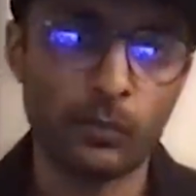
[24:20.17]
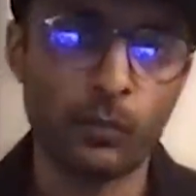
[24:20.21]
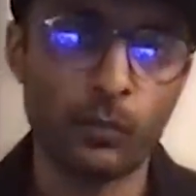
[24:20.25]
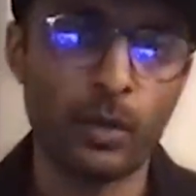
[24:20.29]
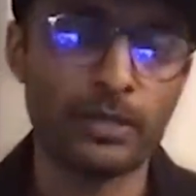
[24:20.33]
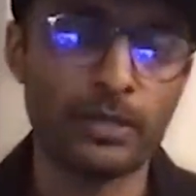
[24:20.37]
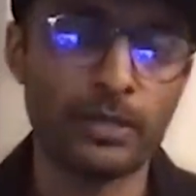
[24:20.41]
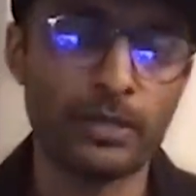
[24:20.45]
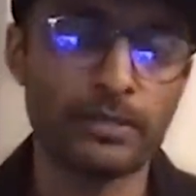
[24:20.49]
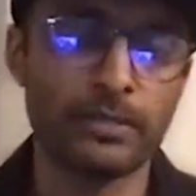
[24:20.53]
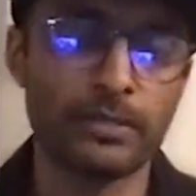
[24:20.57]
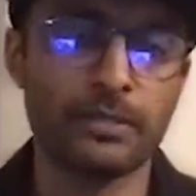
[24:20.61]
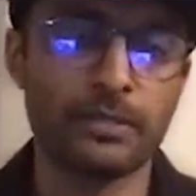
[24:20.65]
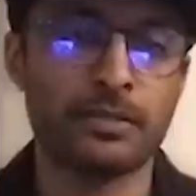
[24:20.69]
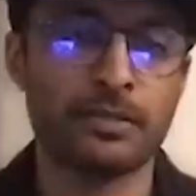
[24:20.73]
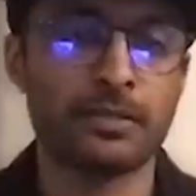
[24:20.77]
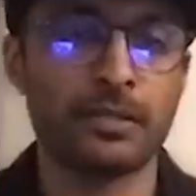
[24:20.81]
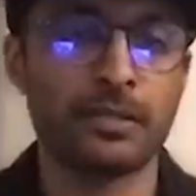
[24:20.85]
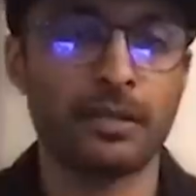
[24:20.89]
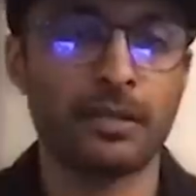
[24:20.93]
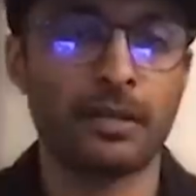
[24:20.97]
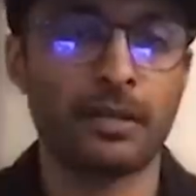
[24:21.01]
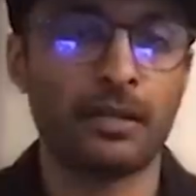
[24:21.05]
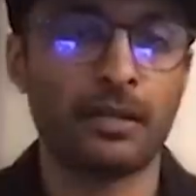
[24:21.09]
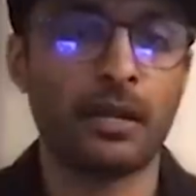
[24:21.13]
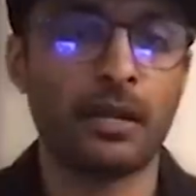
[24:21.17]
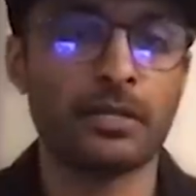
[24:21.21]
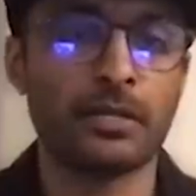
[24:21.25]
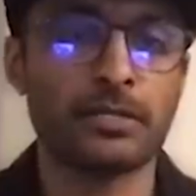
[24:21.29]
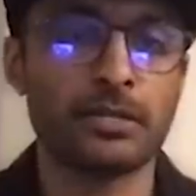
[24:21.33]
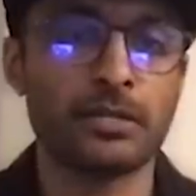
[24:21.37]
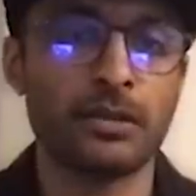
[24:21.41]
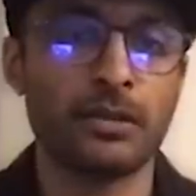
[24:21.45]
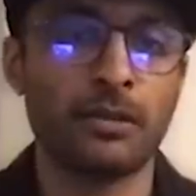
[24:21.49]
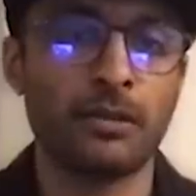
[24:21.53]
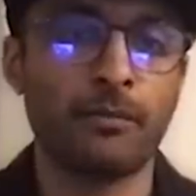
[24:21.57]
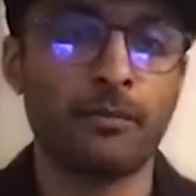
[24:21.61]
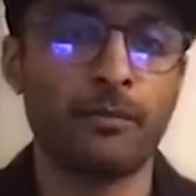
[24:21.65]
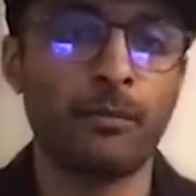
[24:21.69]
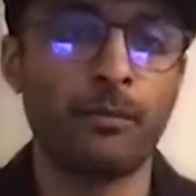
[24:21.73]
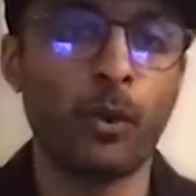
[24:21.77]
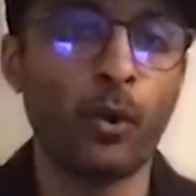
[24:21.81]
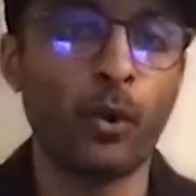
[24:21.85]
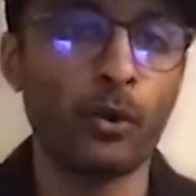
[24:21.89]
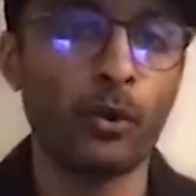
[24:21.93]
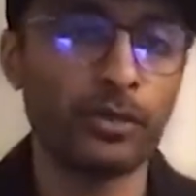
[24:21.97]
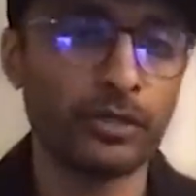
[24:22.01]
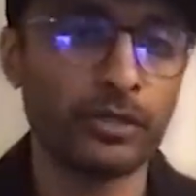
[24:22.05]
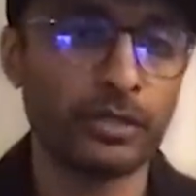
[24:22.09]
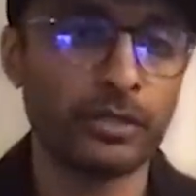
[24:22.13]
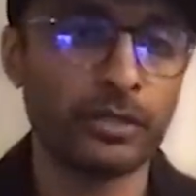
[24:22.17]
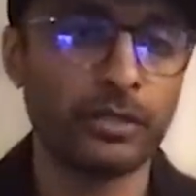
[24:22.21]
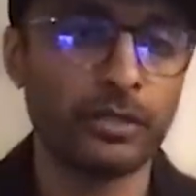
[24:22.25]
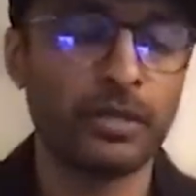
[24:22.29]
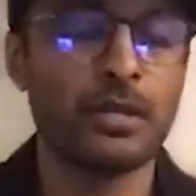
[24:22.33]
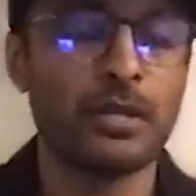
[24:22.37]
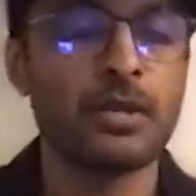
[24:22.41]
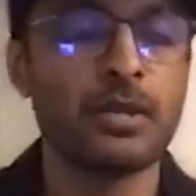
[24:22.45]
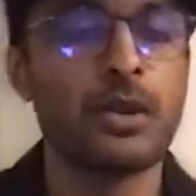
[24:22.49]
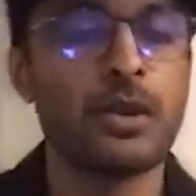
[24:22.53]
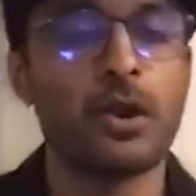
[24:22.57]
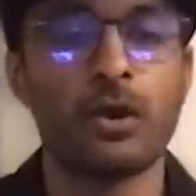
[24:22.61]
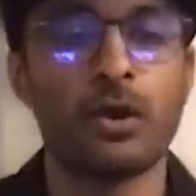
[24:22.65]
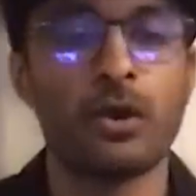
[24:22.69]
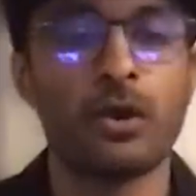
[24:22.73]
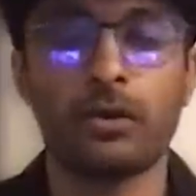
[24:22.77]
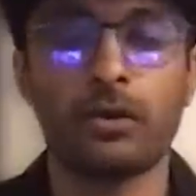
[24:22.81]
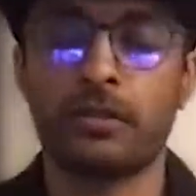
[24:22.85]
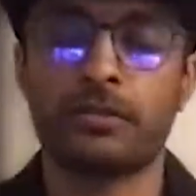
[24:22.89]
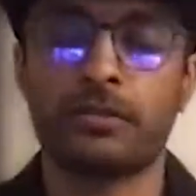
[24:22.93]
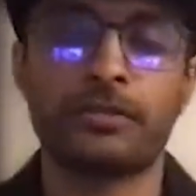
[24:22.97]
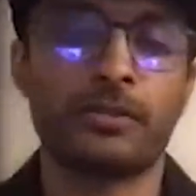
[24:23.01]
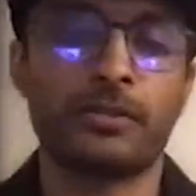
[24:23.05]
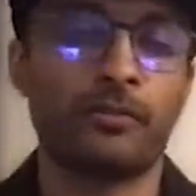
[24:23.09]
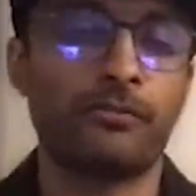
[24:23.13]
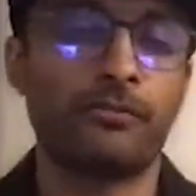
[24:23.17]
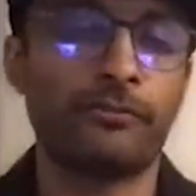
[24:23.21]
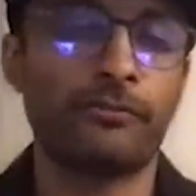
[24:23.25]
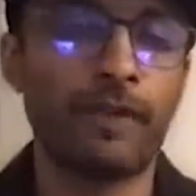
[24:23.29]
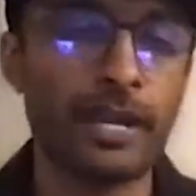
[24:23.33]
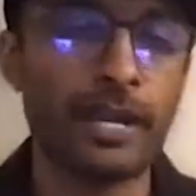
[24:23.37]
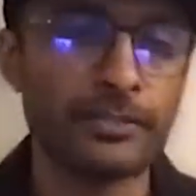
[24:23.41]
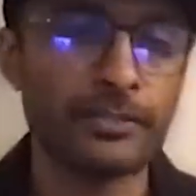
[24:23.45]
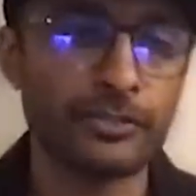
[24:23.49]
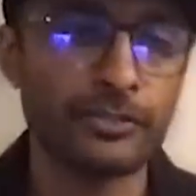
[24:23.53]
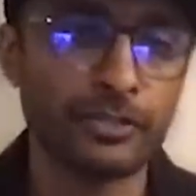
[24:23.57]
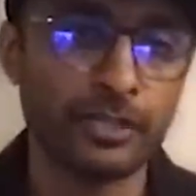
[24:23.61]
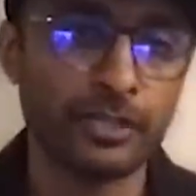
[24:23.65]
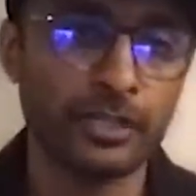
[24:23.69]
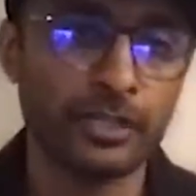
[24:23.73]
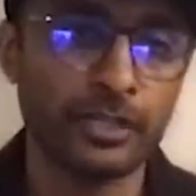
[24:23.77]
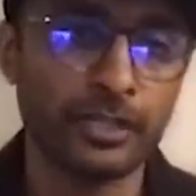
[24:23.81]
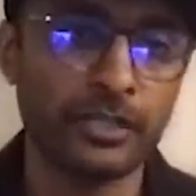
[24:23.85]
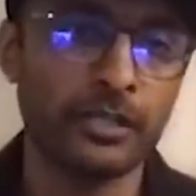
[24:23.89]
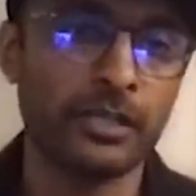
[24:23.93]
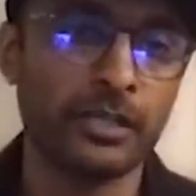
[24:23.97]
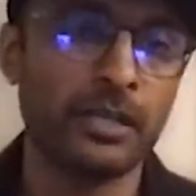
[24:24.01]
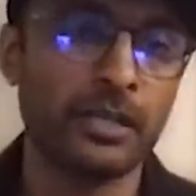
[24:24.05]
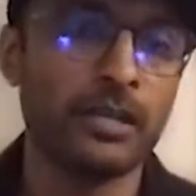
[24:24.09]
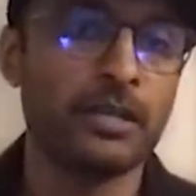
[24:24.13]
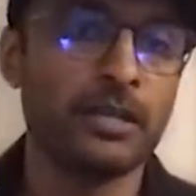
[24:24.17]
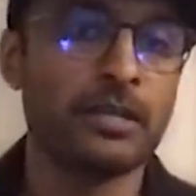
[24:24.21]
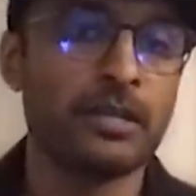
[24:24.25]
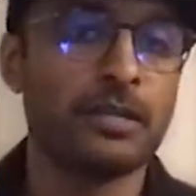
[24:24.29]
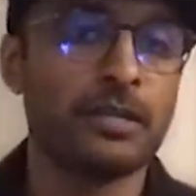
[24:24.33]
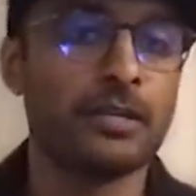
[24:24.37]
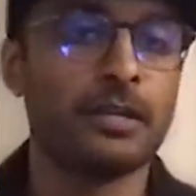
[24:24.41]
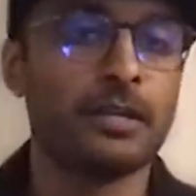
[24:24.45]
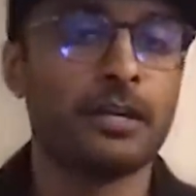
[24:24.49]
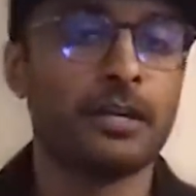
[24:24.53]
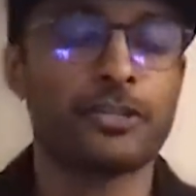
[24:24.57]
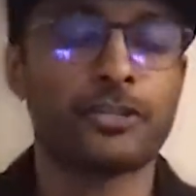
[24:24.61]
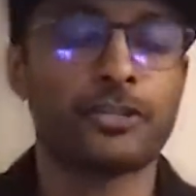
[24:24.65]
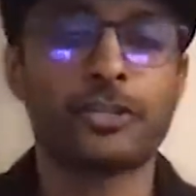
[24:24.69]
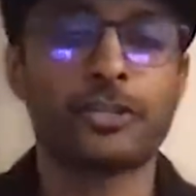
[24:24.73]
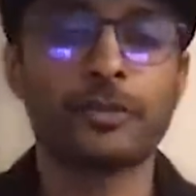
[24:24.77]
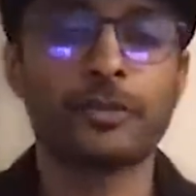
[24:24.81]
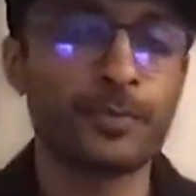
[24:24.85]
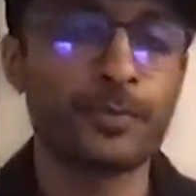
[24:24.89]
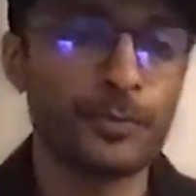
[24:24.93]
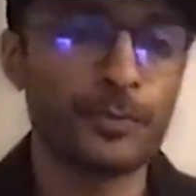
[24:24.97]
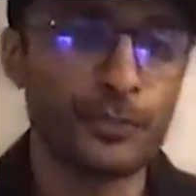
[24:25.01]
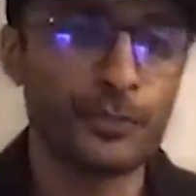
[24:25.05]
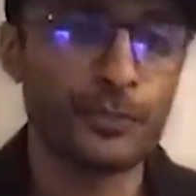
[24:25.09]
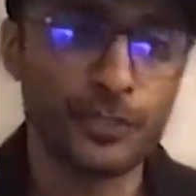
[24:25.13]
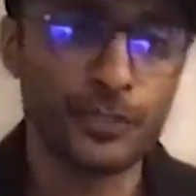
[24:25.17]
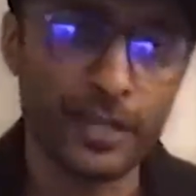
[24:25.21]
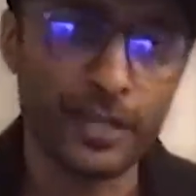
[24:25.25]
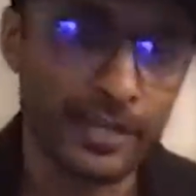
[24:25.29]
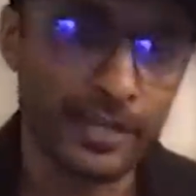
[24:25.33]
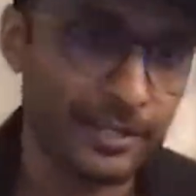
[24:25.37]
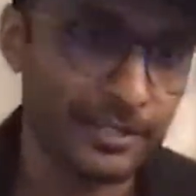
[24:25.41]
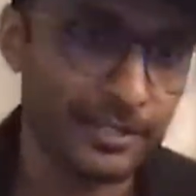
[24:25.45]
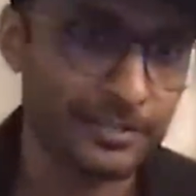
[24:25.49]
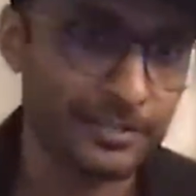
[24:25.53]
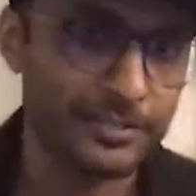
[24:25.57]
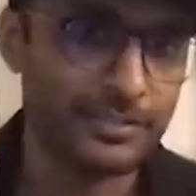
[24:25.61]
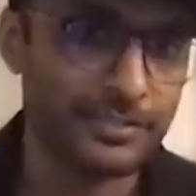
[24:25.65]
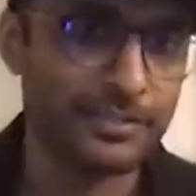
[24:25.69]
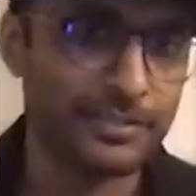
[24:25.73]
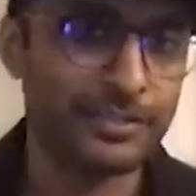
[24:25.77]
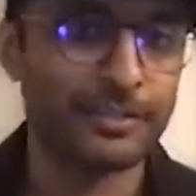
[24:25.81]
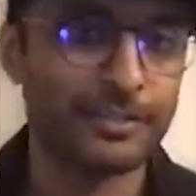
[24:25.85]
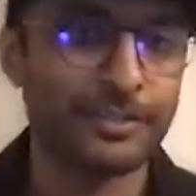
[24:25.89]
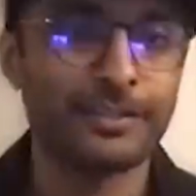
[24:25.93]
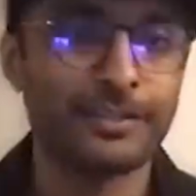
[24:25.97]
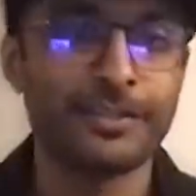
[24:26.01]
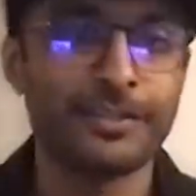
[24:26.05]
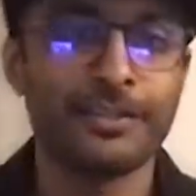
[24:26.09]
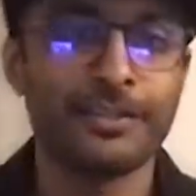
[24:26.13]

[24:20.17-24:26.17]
whether it's a, at your port or at your factory, a ship sinks,